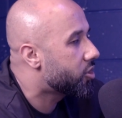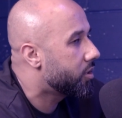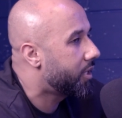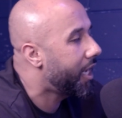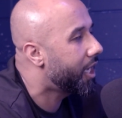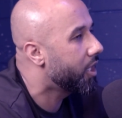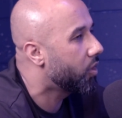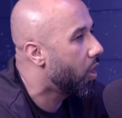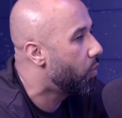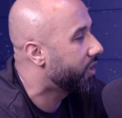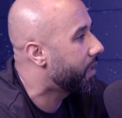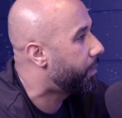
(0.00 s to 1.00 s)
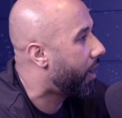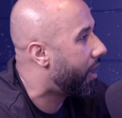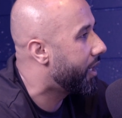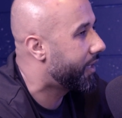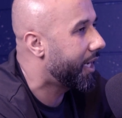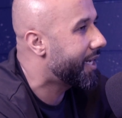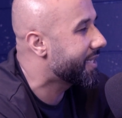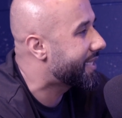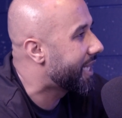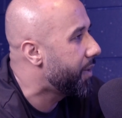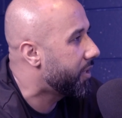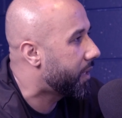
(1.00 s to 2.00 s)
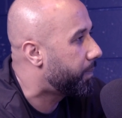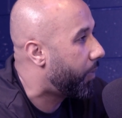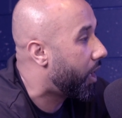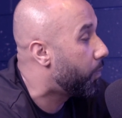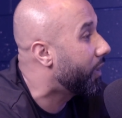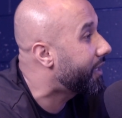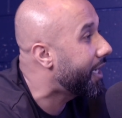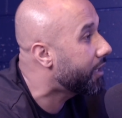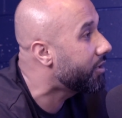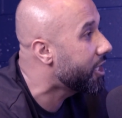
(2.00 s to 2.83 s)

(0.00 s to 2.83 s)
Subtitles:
they can go with the boy, they can sleep with the boy, but they don't